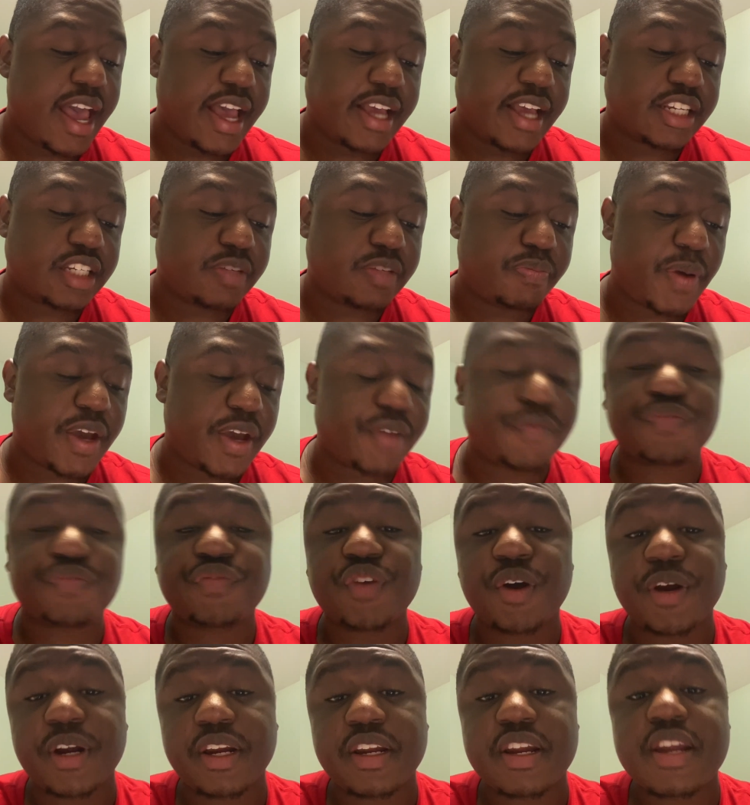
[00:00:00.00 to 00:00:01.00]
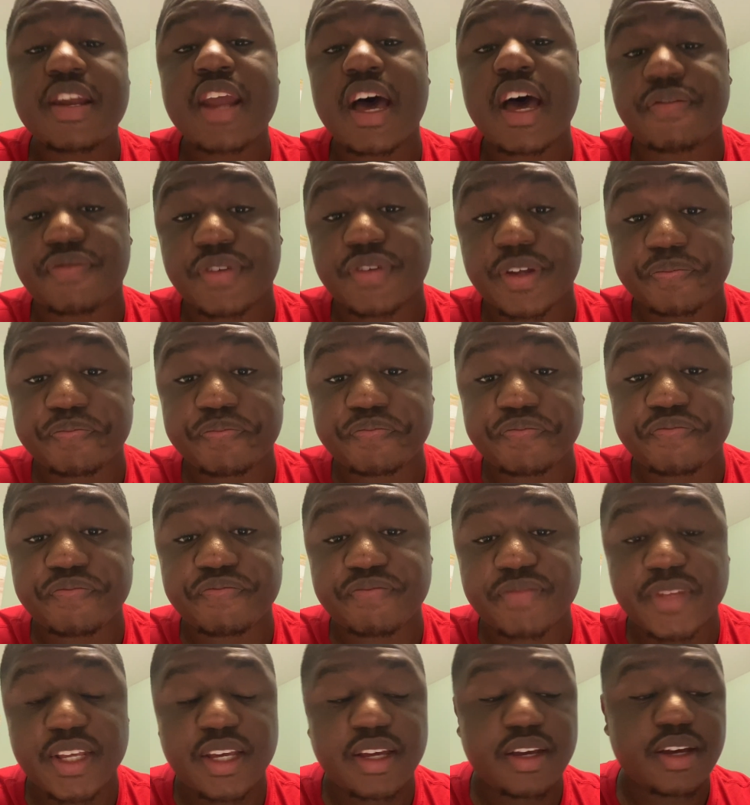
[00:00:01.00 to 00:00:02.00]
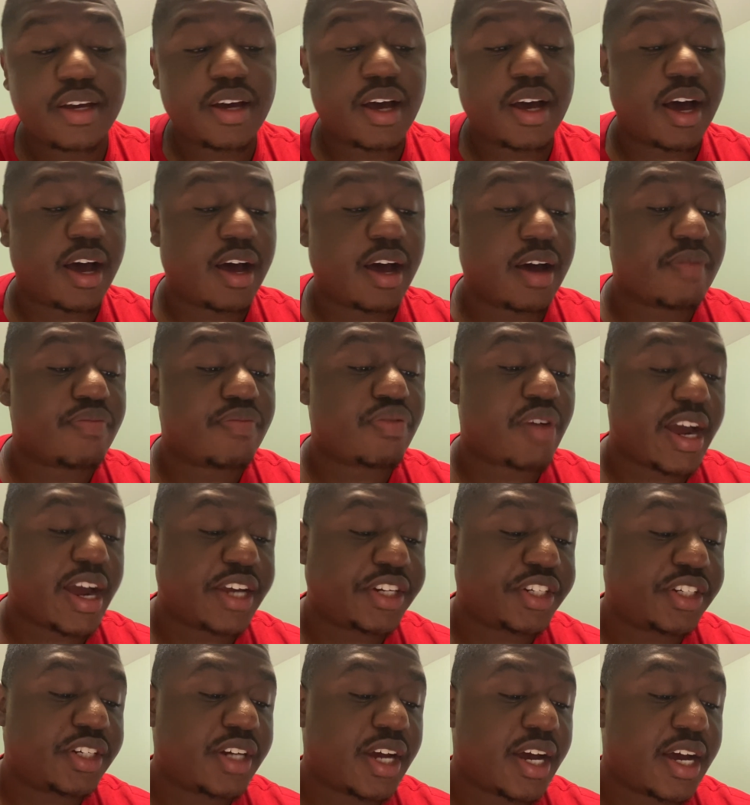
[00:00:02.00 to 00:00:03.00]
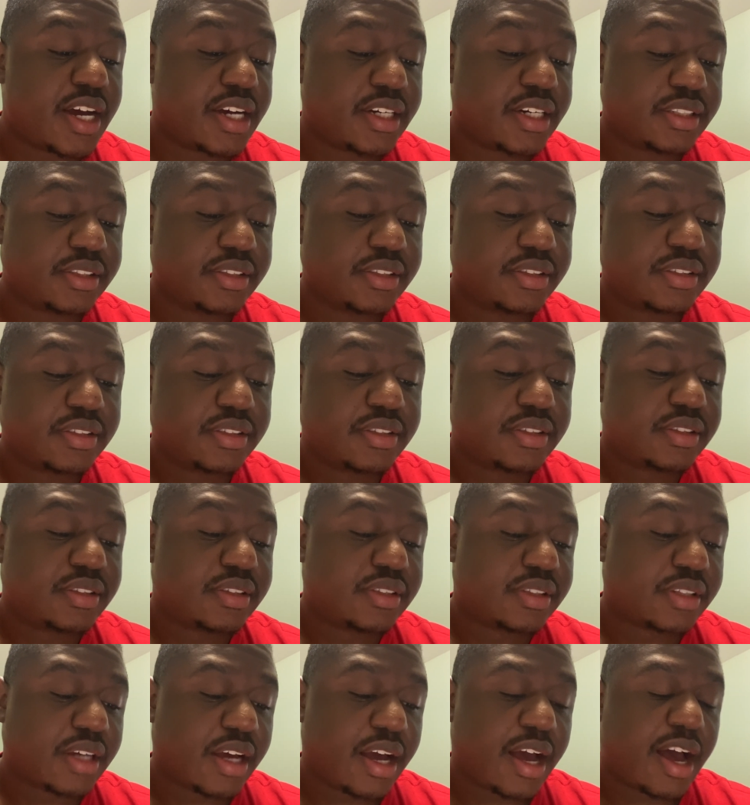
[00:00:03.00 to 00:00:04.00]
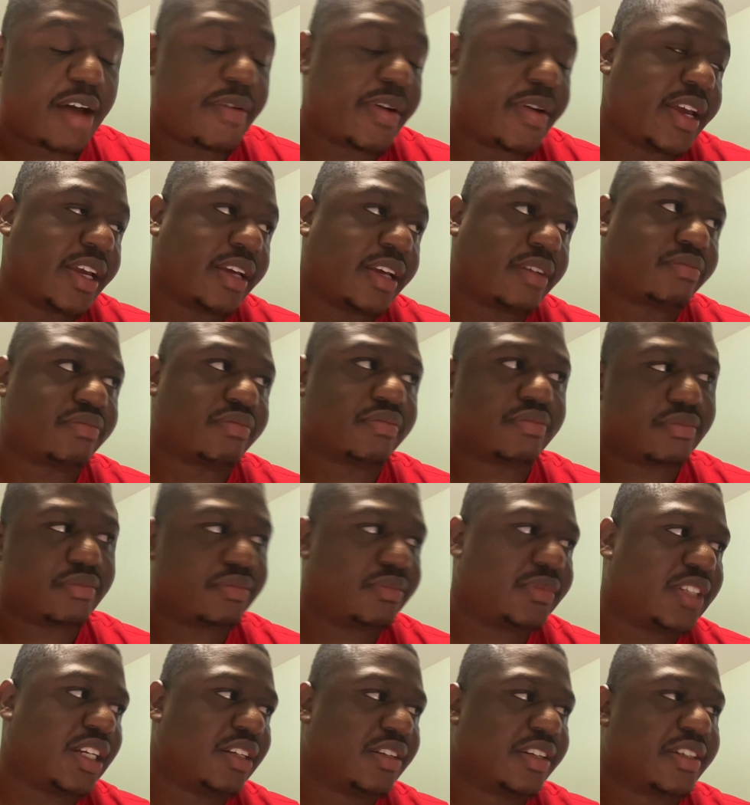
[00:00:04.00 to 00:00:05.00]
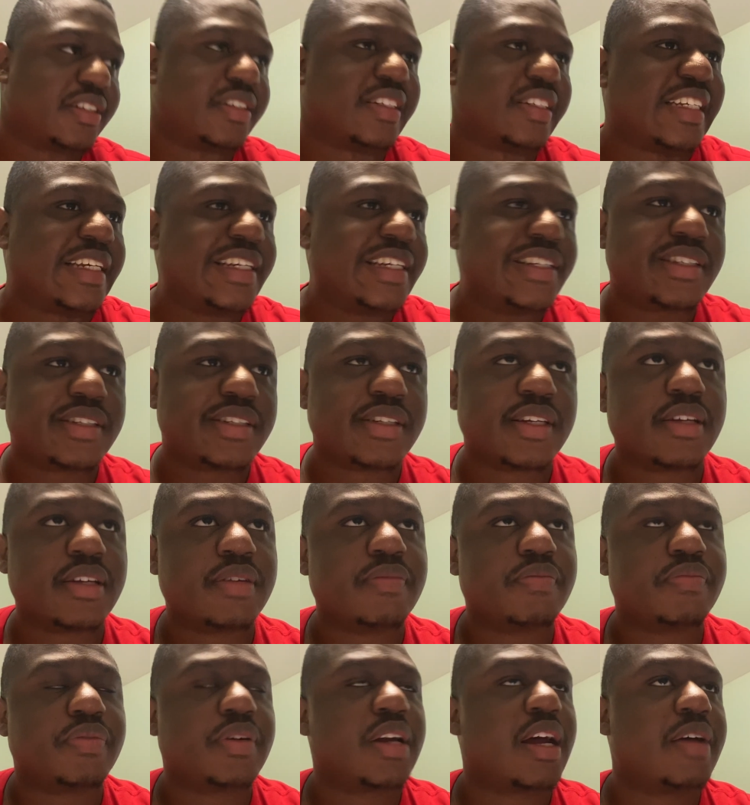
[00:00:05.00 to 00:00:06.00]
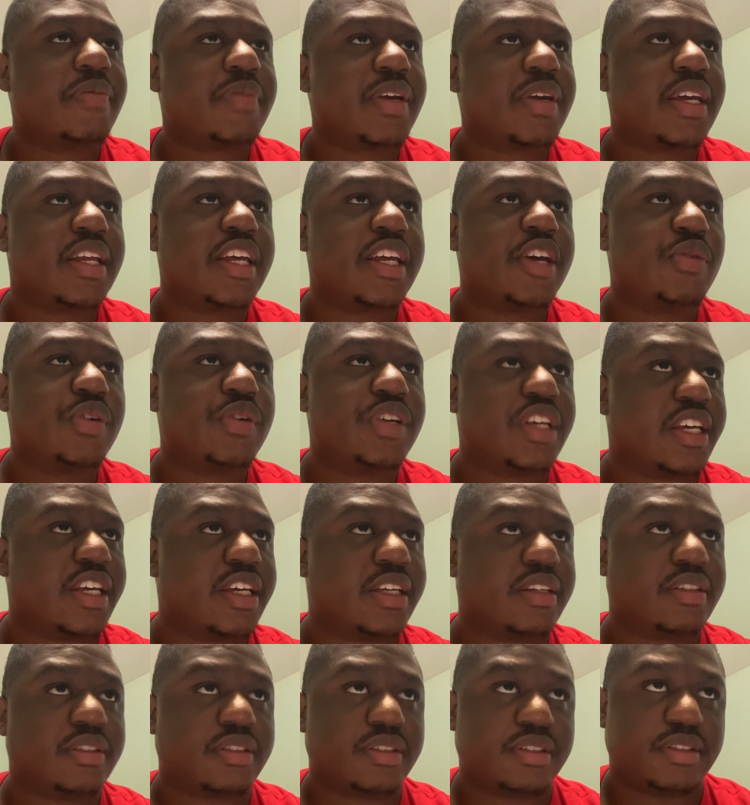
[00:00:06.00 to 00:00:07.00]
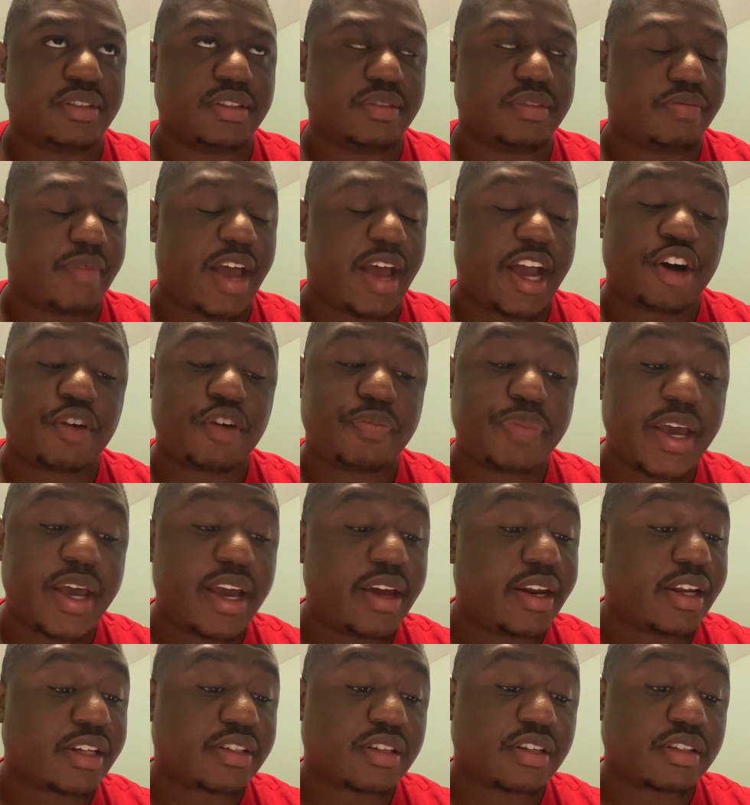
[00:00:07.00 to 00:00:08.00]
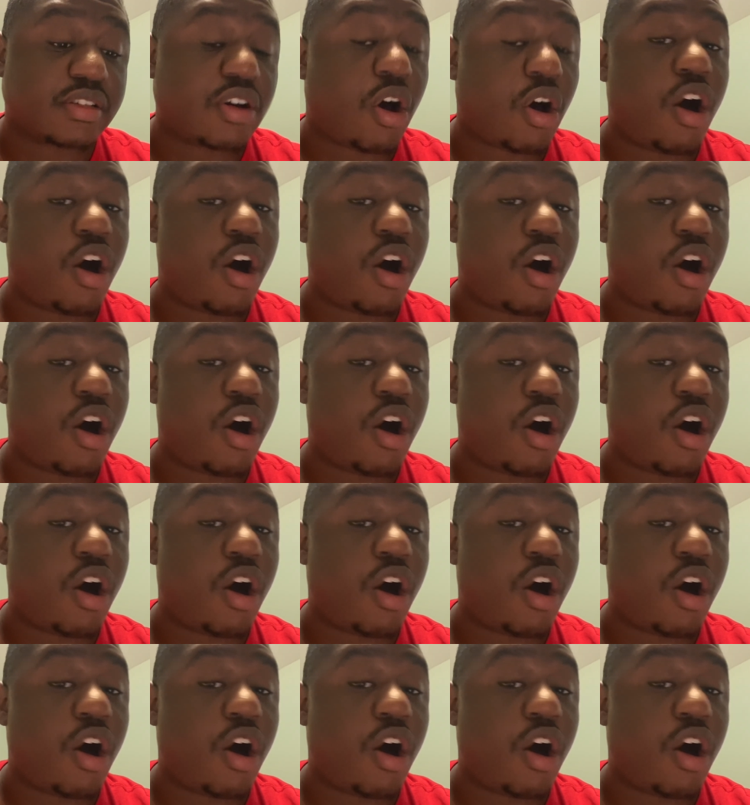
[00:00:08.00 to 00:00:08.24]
expect 30-0. Bryce Young, it looked decent, but Michael Penix looked